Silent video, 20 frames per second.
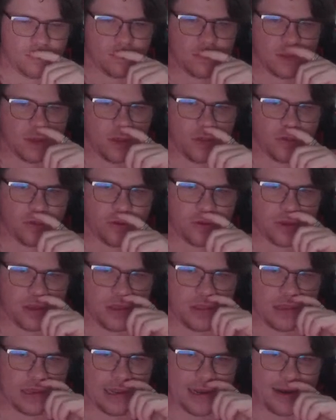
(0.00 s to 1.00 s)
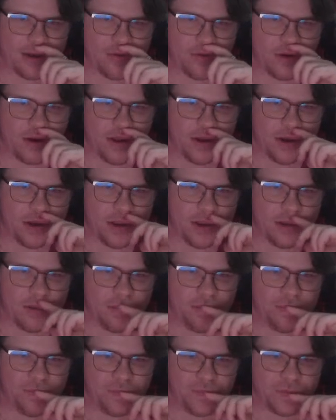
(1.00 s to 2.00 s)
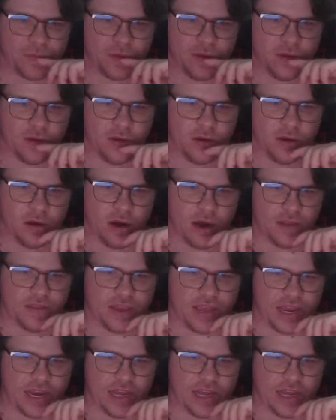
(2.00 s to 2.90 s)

Just looking at the ladder right now. I think any